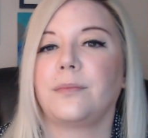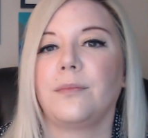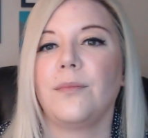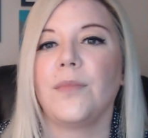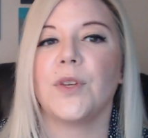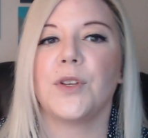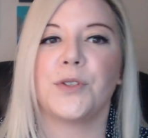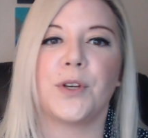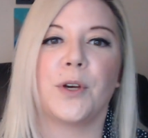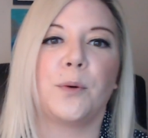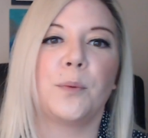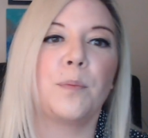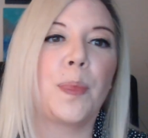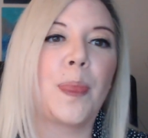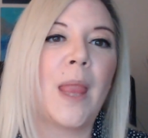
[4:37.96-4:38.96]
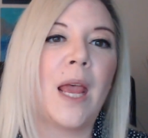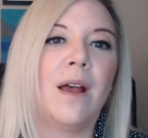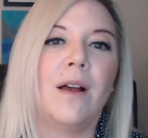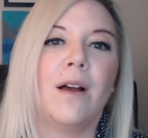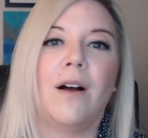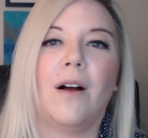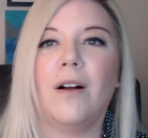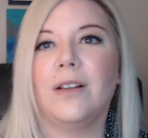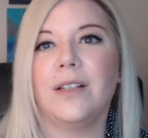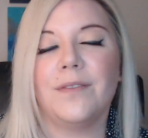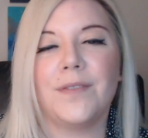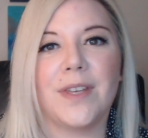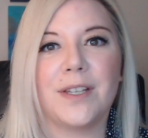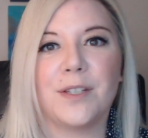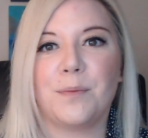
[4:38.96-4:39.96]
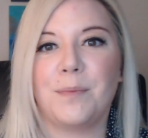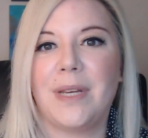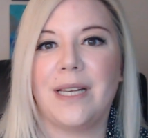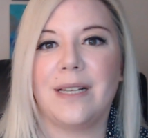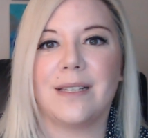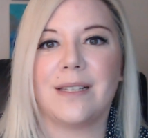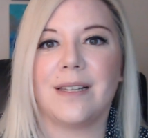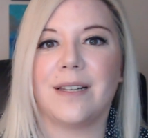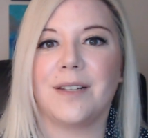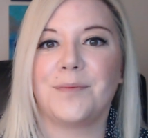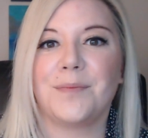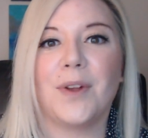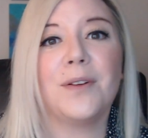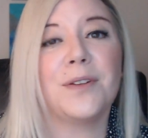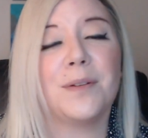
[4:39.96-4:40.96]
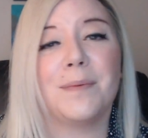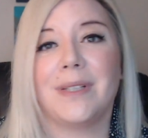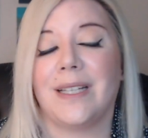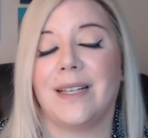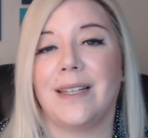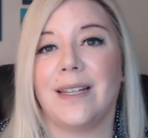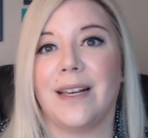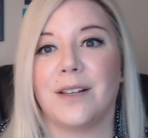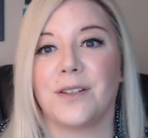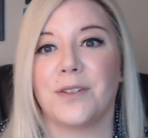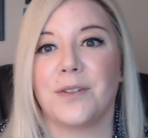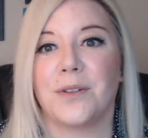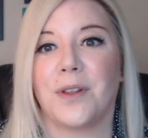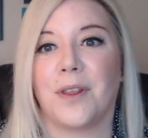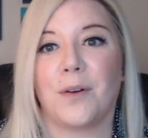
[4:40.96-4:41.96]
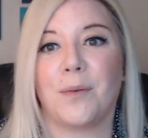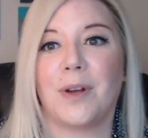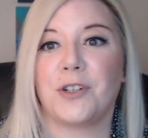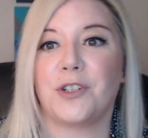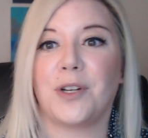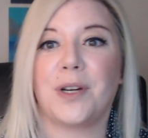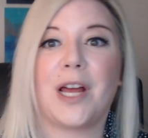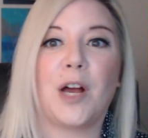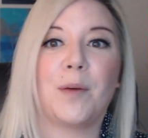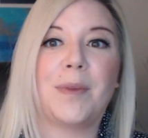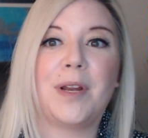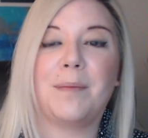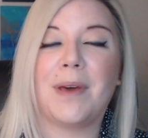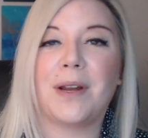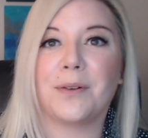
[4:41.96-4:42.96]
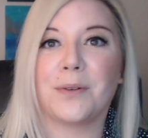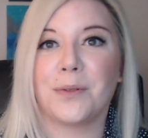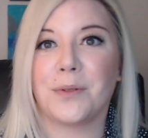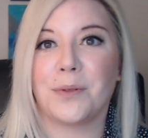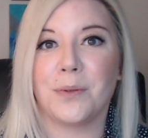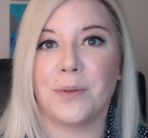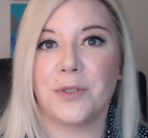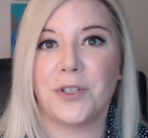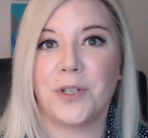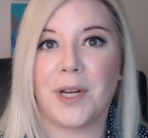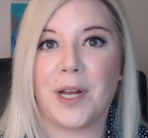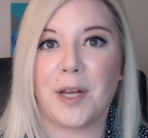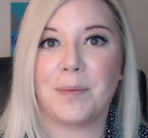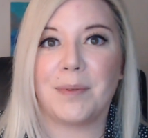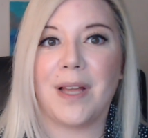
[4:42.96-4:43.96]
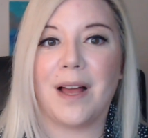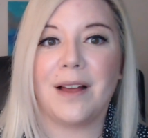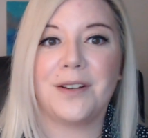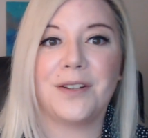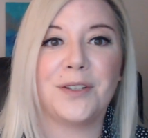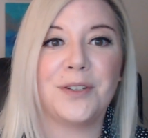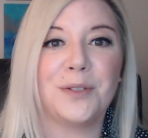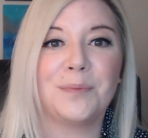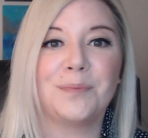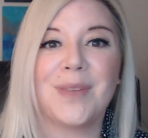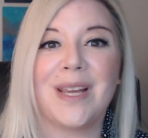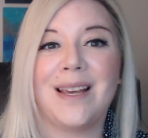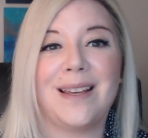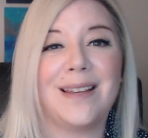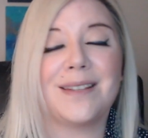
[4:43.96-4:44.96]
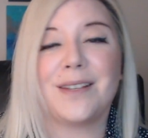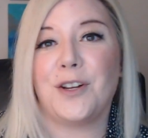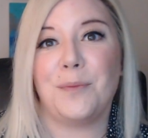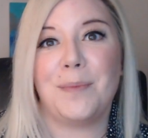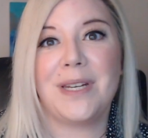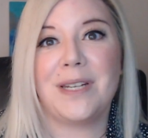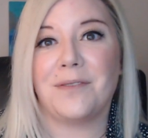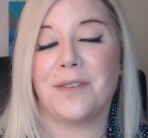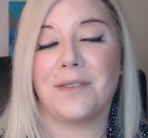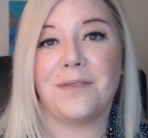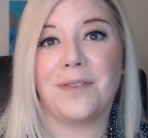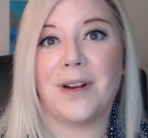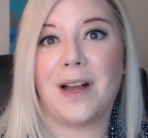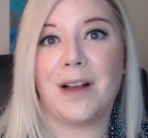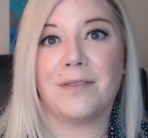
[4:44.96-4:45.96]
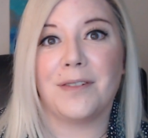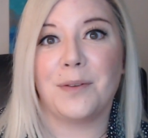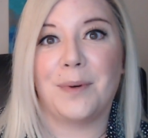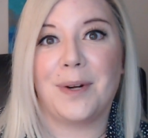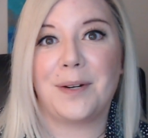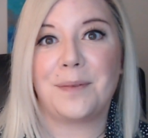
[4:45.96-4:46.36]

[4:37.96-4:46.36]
So, all of this means that ultimately the answer to the question, how many medical schools should I apply to, is going to be different for everyone.